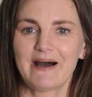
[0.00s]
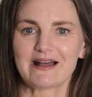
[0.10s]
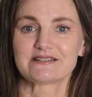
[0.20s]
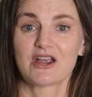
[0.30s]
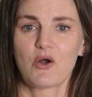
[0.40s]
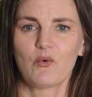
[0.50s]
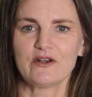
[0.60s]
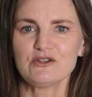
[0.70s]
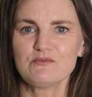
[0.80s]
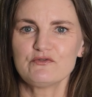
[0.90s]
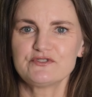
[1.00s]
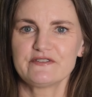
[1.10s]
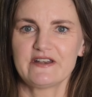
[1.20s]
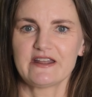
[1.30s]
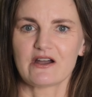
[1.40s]
But when you move to
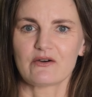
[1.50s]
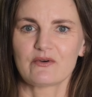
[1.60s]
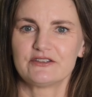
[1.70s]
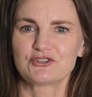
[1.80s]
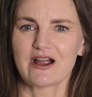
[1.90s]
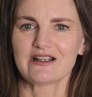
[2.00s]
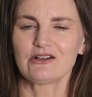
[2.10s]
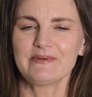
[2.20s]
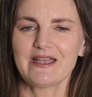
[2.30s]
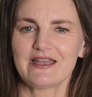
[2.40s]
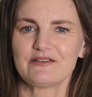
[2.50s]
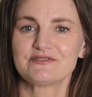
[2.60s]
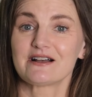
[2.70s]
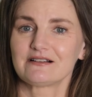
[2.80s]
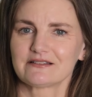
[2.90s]
video, the triangle
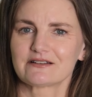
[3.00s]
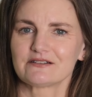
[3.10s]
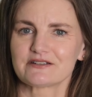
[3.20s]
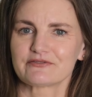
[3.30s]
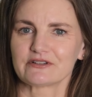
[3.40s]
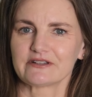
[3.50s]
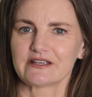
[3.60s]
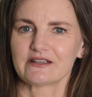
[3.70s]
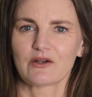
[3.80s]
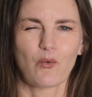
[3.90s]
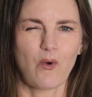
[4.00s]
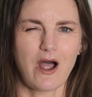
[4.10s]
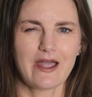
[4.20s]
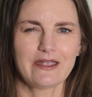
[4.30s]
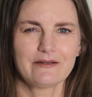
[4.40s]
behaves a little differently. Why?